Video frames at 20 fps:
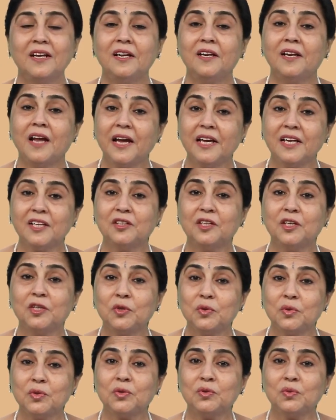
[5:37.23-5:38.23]
like they
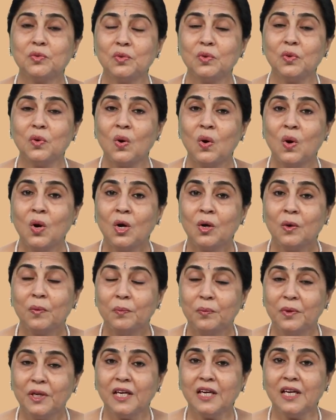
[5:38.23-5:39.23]
used to
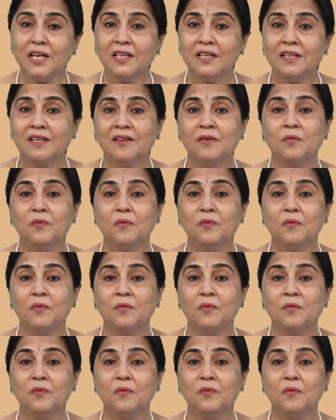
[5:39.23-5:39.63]
be